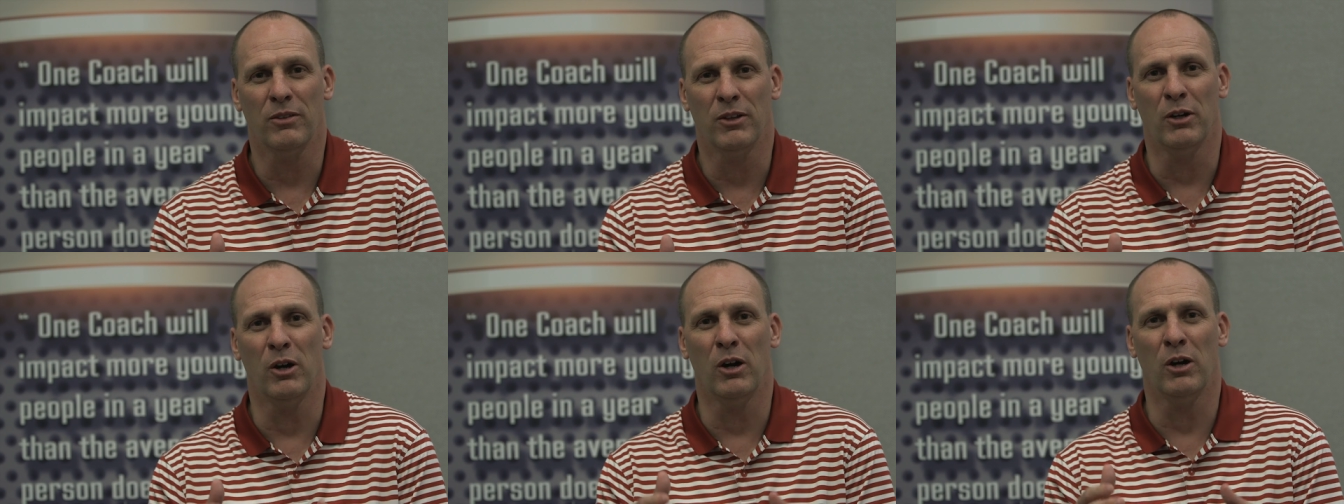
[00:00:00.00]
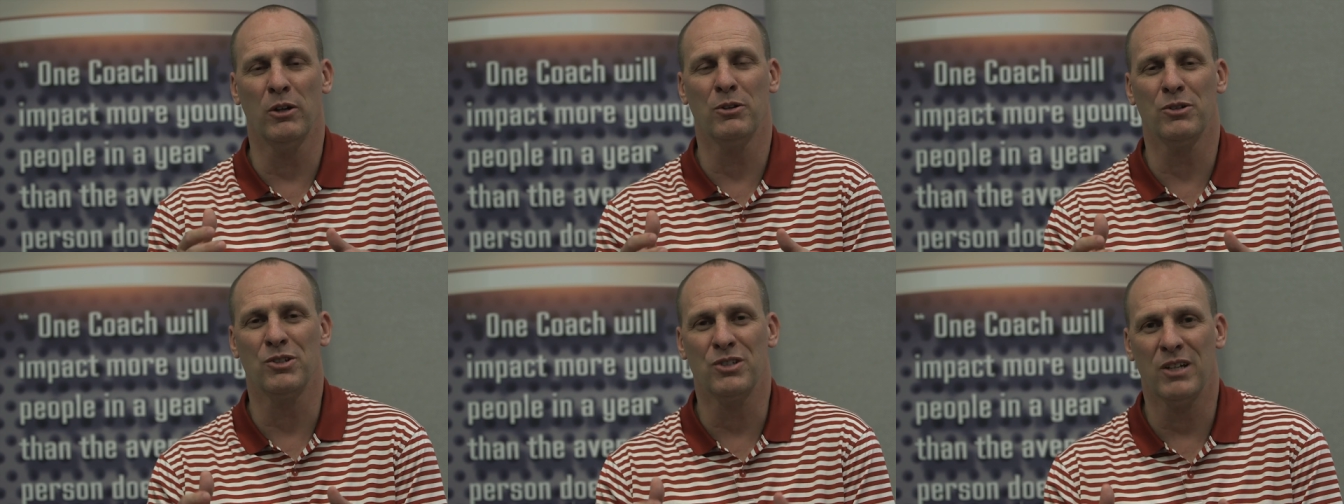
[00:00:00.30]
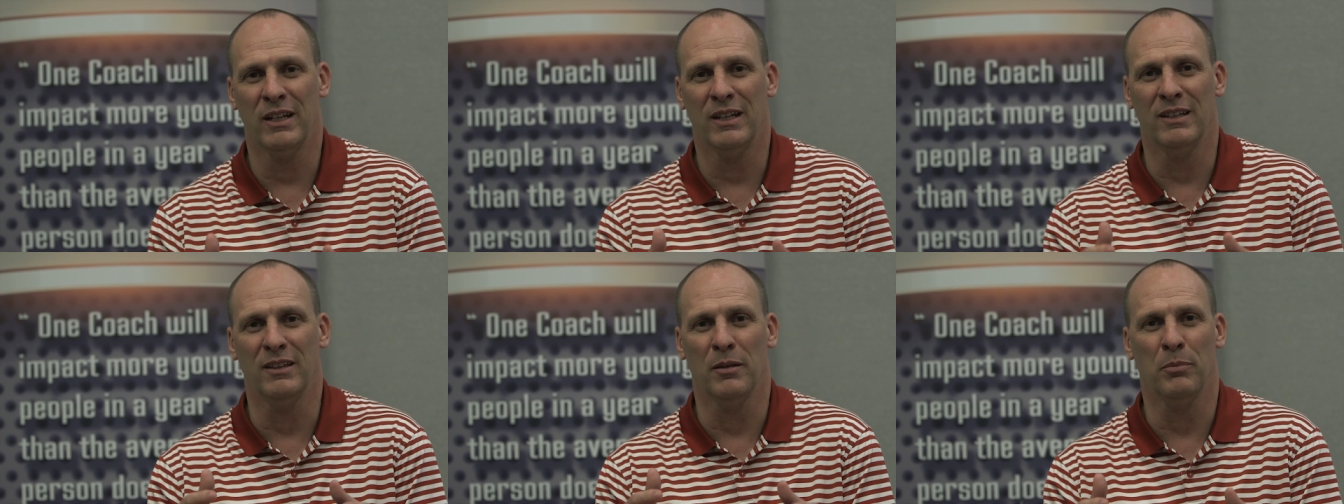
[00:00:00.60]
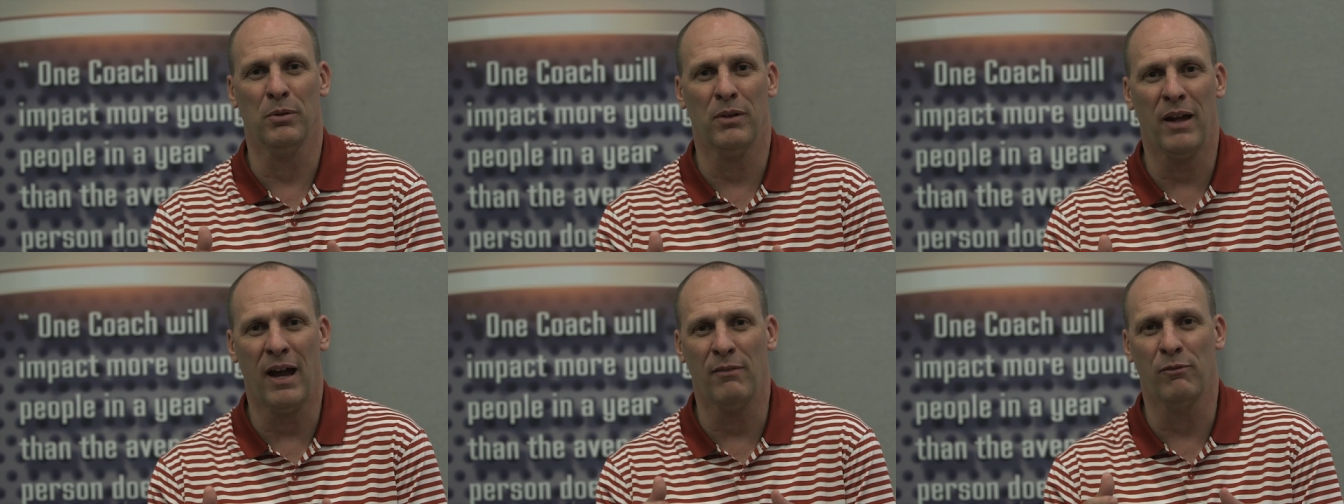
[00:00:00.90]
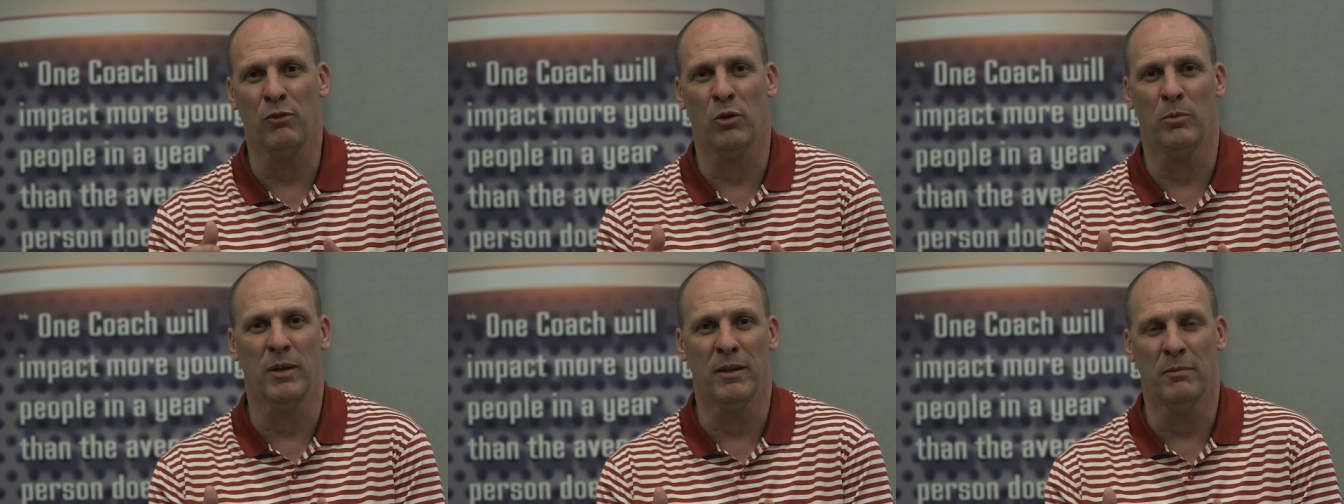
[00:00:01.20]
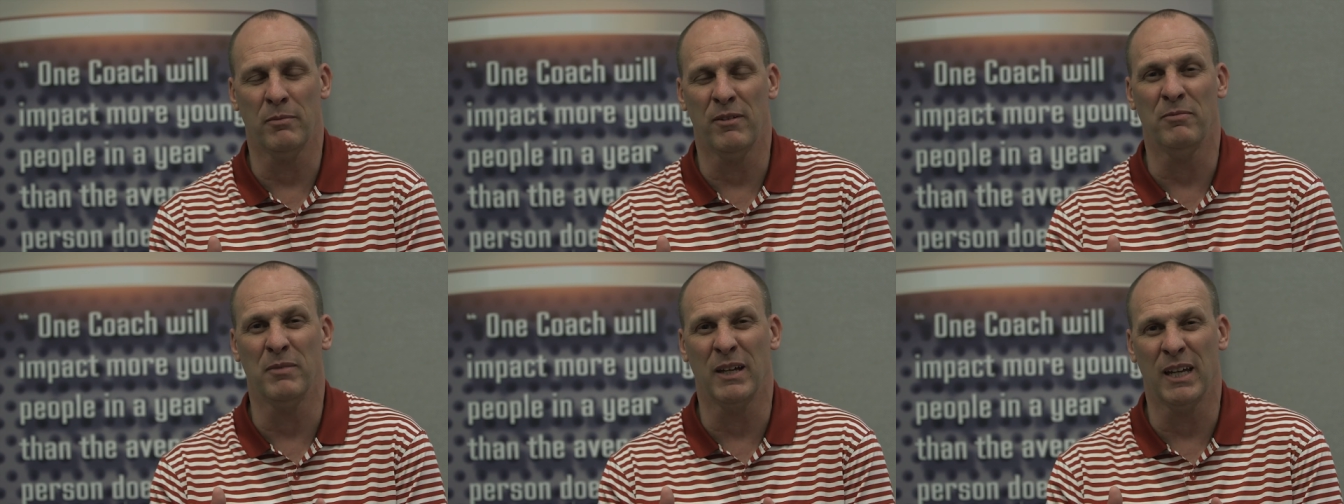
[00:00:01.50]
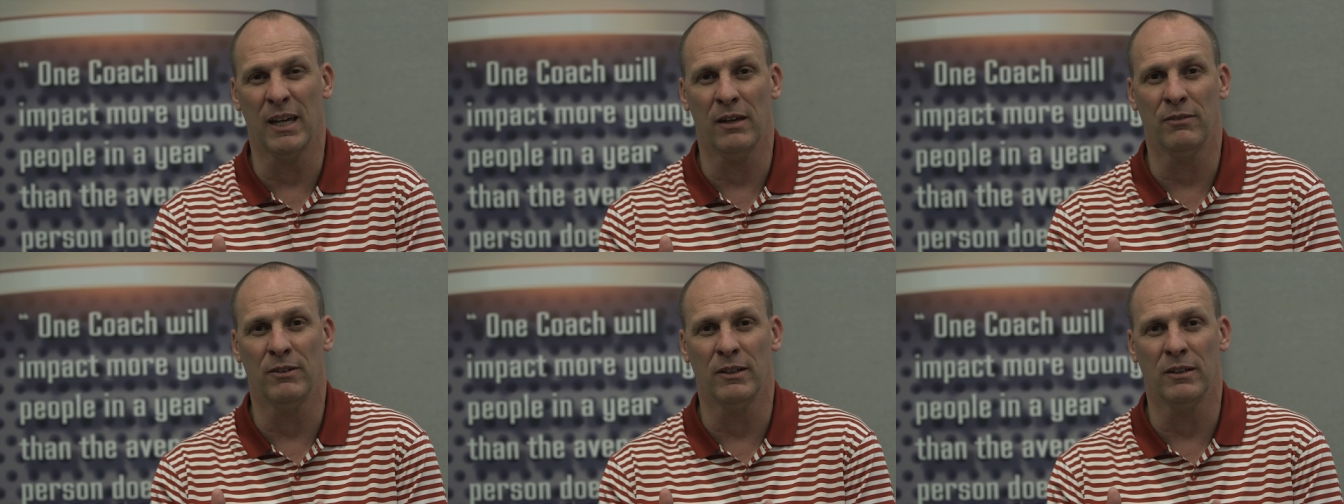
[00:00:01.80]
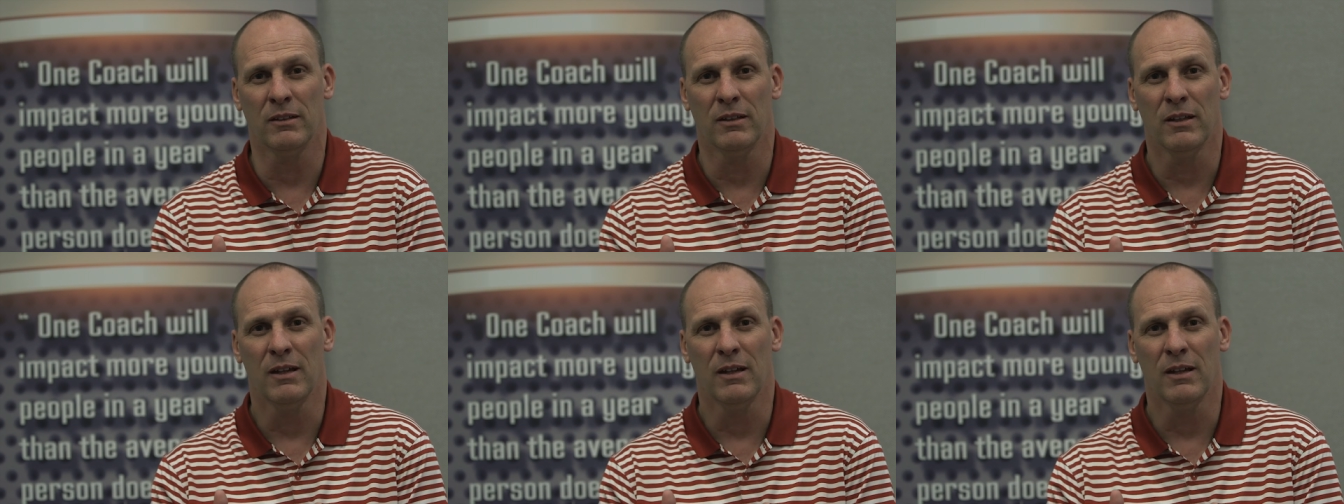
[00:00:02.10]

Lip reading: They're understanding the platform they've been given,